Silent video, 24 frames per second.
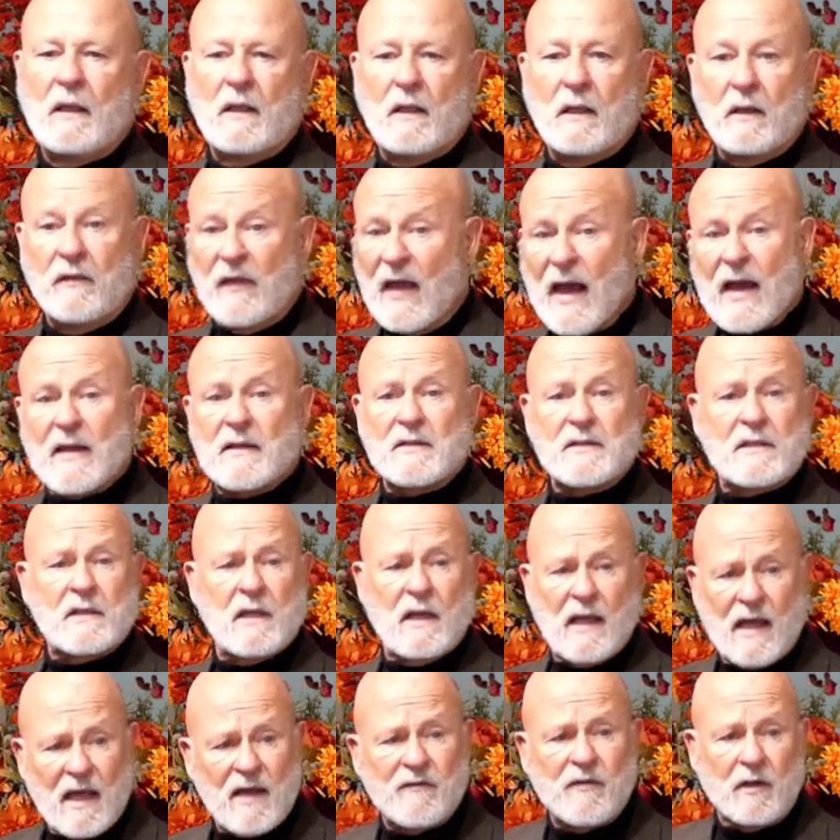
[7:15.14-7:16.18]
That's
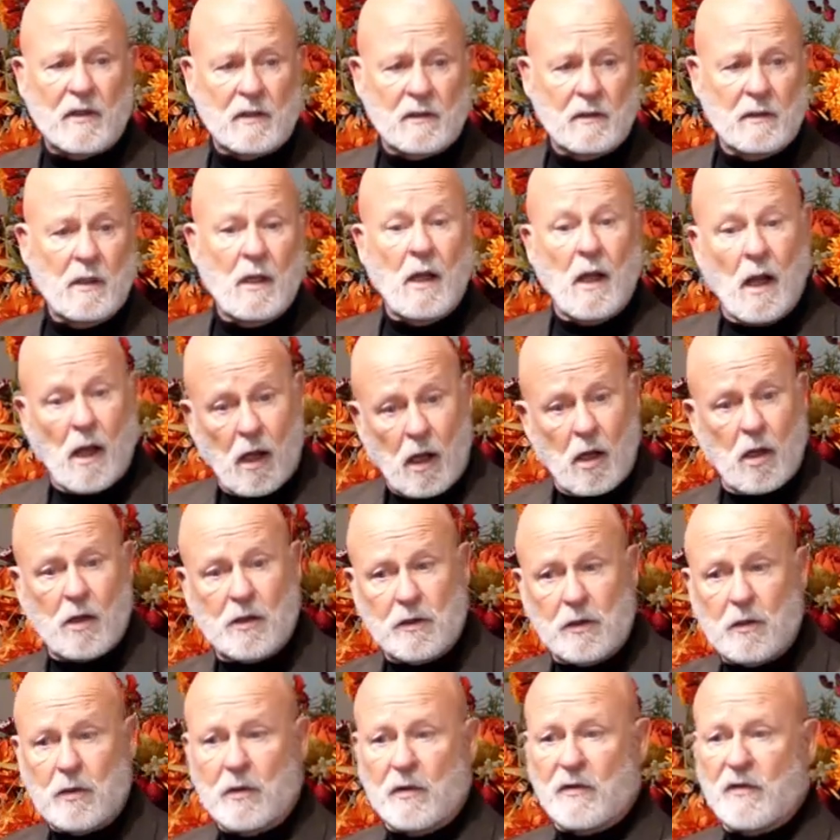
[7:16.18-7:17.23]
heaven on
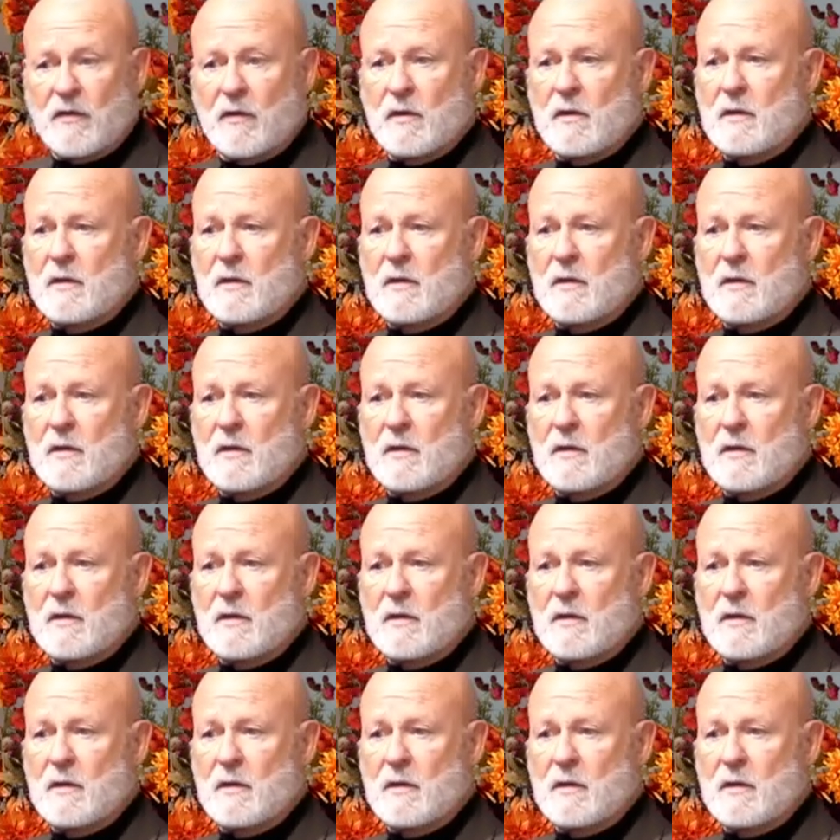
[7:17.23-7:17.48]
earth.